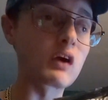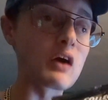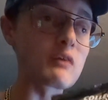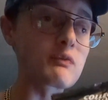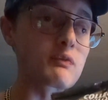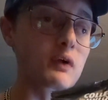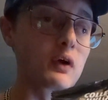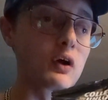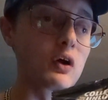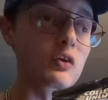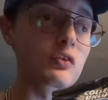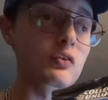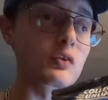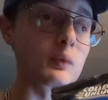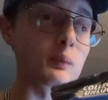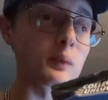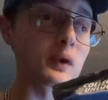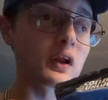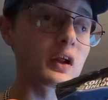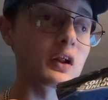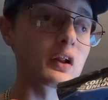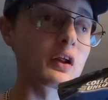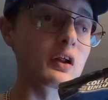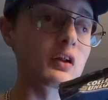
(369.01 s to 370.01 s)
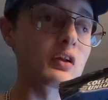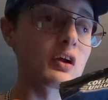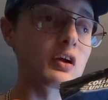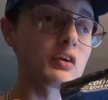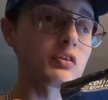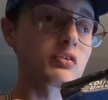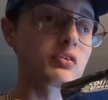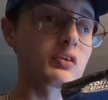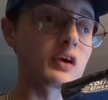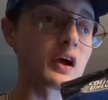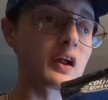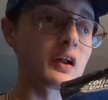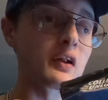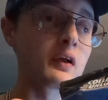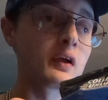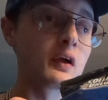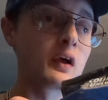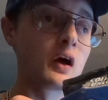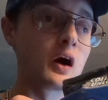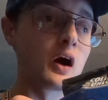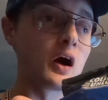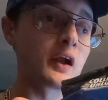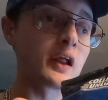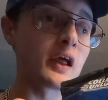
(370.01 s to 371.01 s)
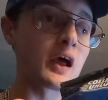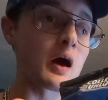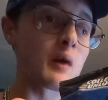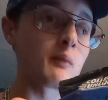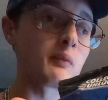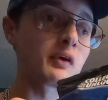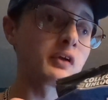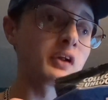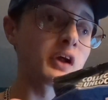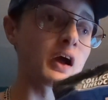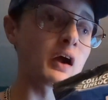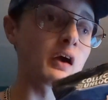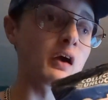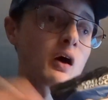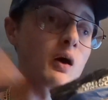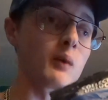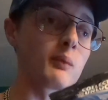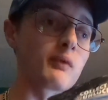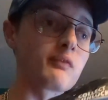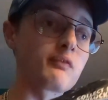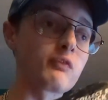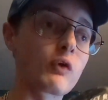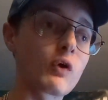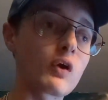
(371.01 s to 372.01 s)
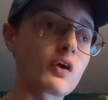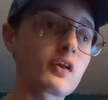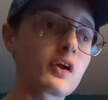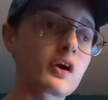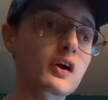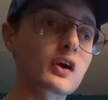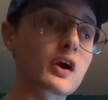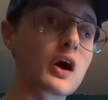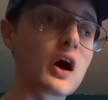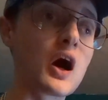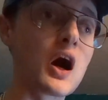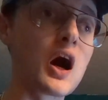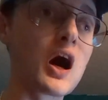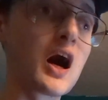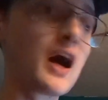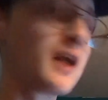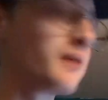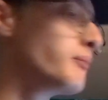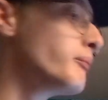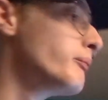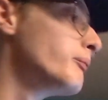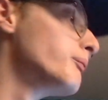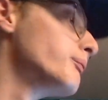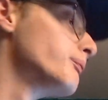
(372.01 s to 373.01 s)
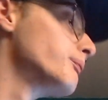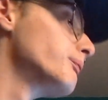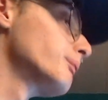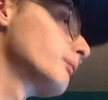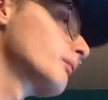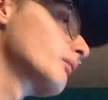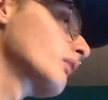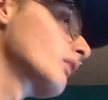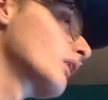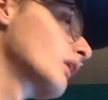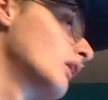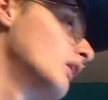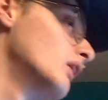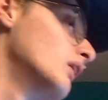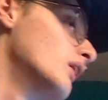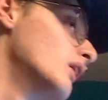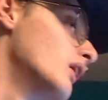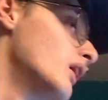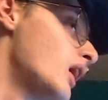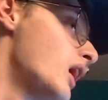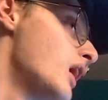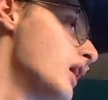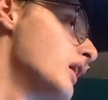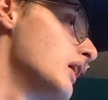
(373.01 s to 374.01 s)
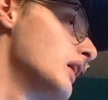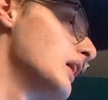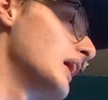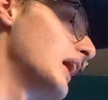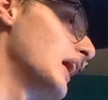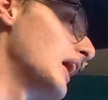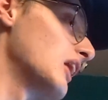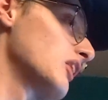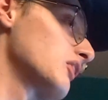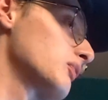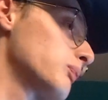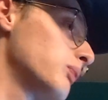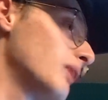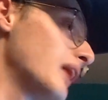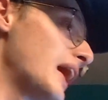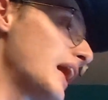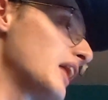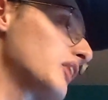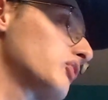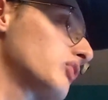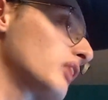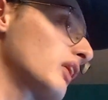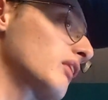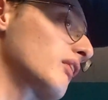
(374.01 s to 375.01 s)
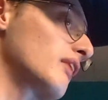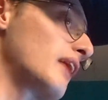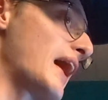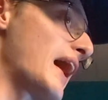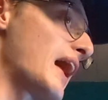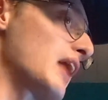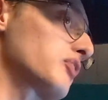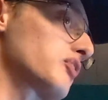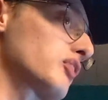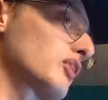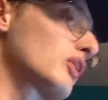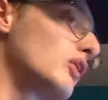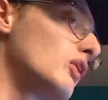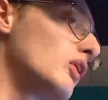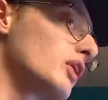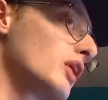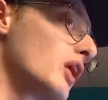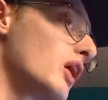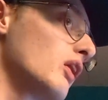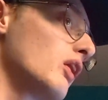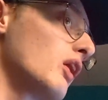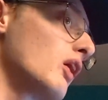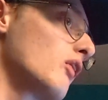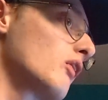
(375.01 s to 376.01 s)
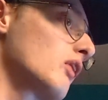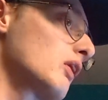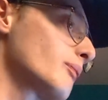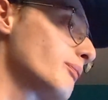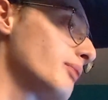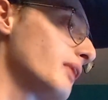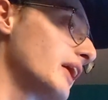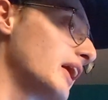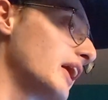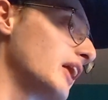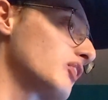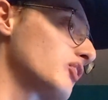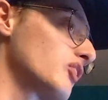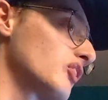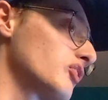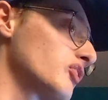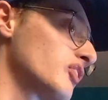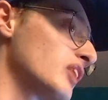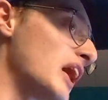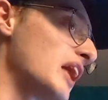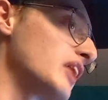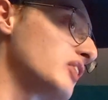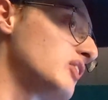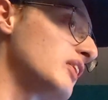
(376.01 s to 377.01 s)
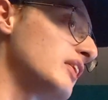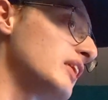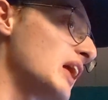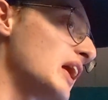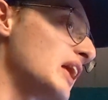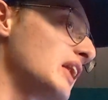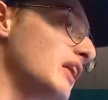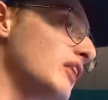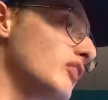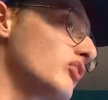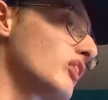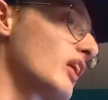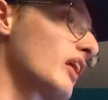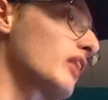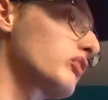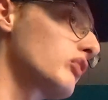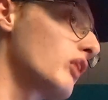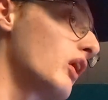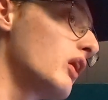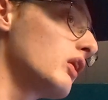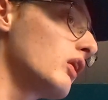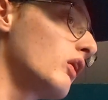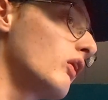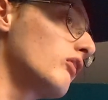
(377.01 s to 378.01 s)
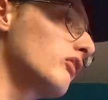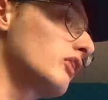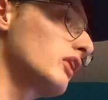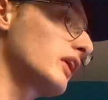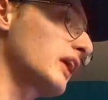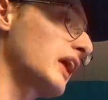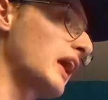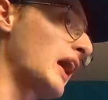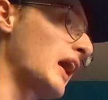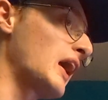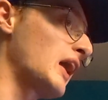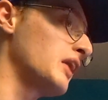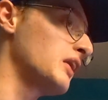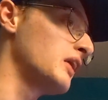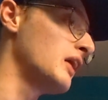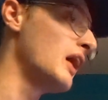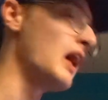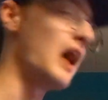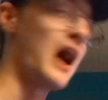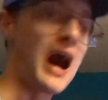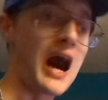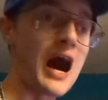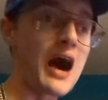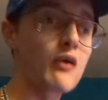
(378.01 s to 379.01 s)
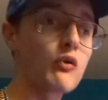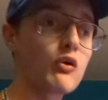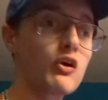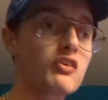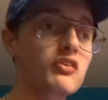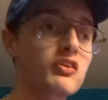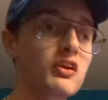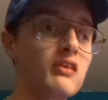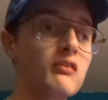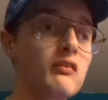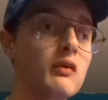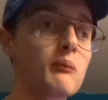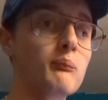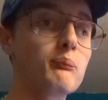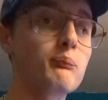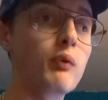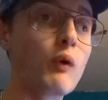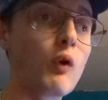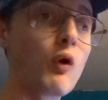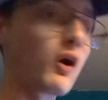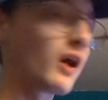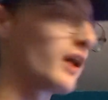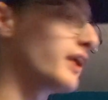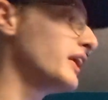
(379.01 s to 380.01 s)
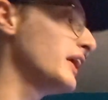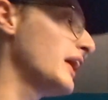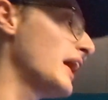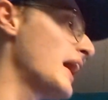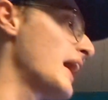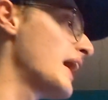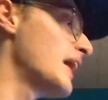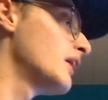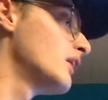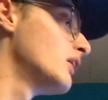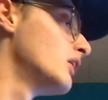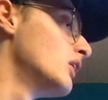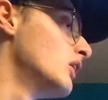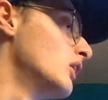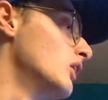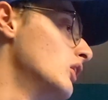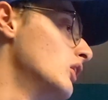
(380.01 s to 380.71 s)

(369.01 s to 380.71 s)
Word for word: Ruffles, limited edition, honey habanero before they're gone. As plastic rats are going all over the place. It's 1996 all over again. I wasn't even born yet.